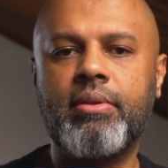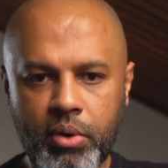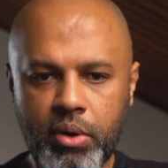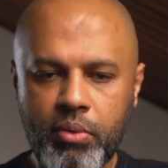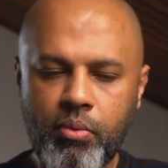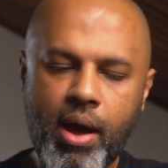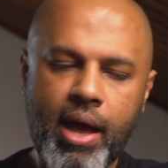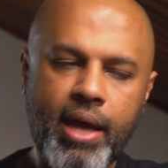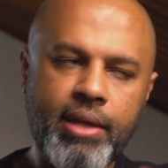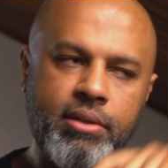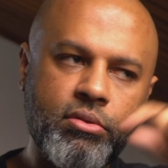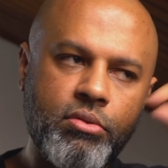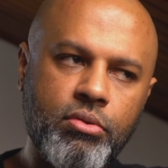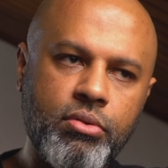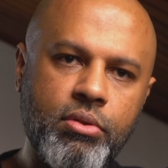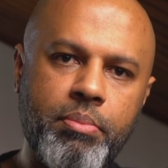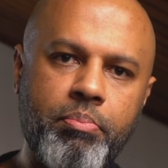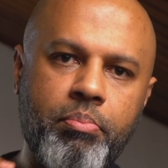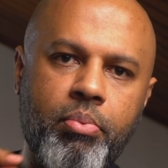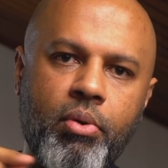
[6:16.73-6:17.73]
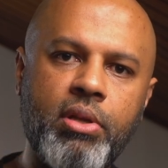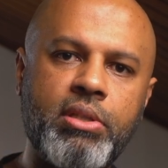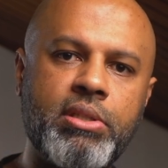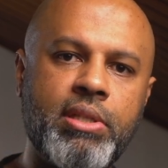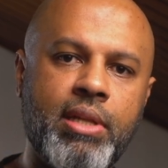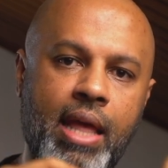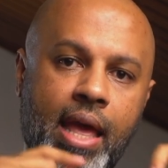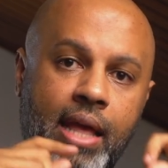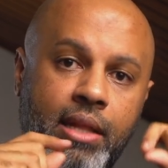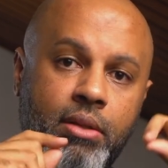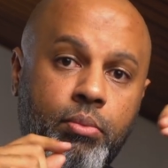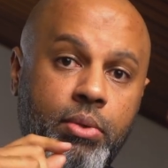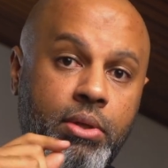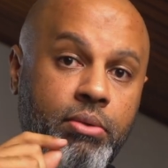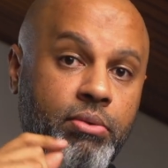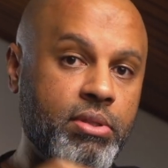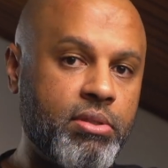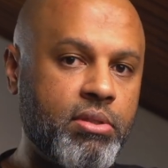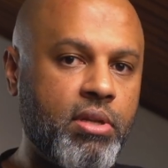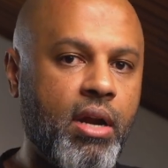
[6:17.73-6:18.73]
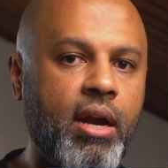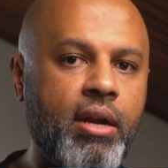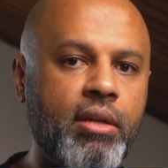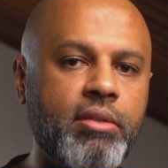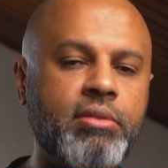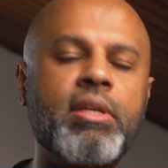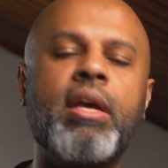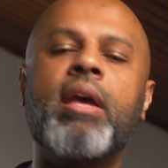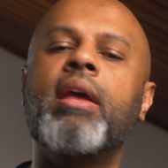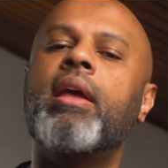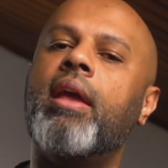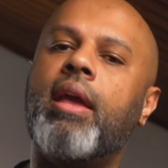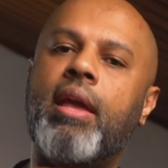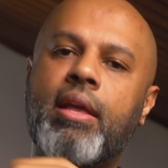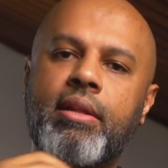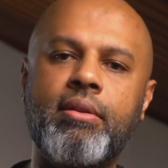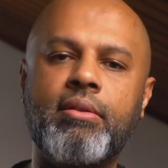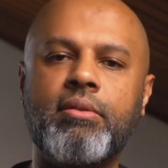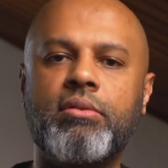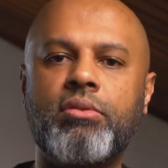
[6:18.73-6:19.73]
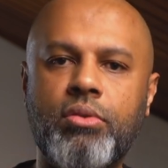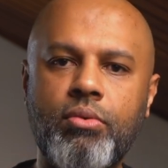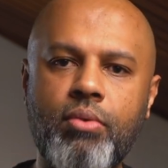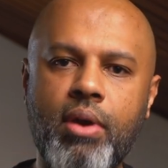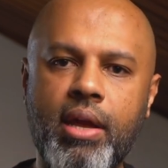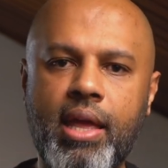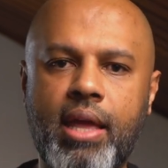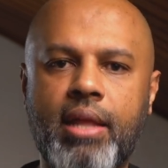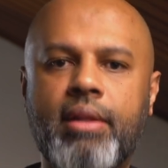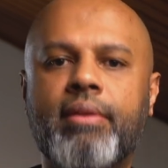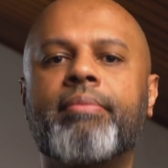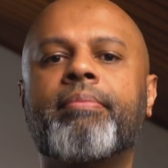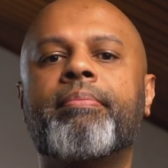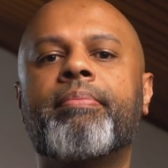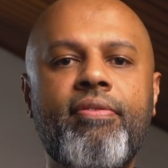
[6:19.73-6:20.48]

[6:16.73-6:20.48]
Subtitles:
Rewind to the point at we started and do again.